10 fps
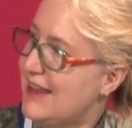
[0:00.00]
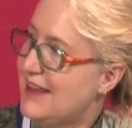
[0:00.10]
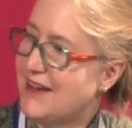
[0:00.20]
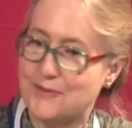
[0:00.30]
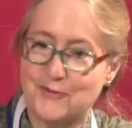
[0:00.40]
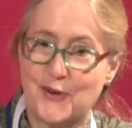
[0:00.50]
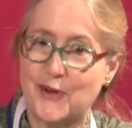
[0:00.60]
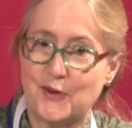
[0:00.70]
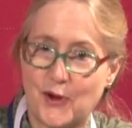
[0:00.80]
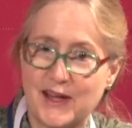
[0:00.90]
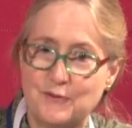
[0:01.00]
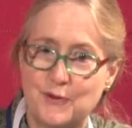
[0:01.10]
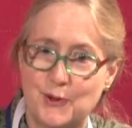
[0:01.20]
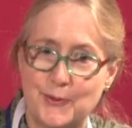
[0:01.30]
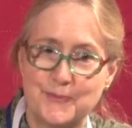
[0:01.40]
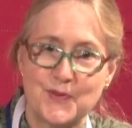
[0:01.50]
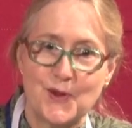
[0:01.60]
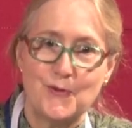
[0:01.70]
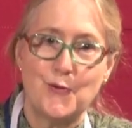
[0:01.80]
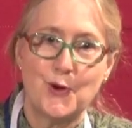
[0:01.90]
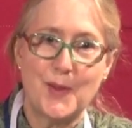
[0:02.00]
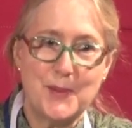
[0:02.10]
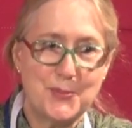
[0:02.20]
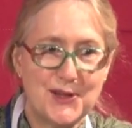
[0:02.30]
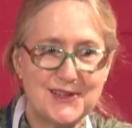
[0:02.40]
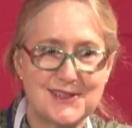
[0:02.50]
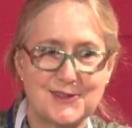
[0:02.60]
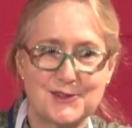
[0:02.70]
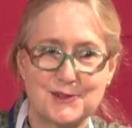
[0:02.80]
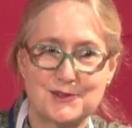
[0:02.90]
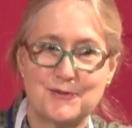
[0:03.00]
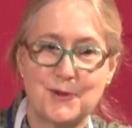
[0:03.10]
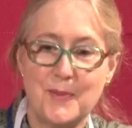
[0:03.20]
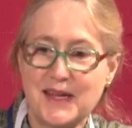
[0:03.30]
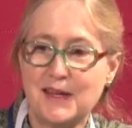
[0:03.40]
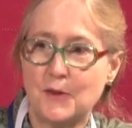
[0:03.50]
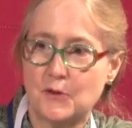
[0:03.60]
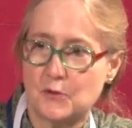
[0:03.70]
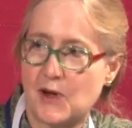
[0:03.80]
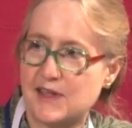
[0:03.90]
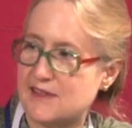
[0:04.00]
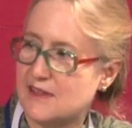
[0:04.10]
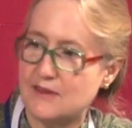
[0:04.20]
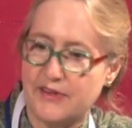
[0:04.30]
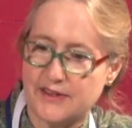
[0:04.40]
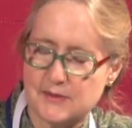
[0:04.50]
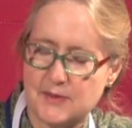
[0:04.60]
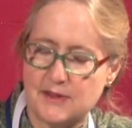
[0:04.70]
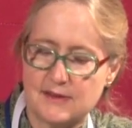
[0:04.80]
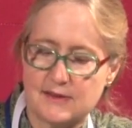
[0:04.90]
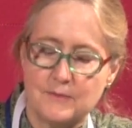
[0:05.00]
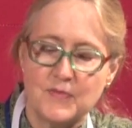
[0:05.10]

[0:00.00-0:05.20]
And I'm very grateful for my predecessors for making those wise investments.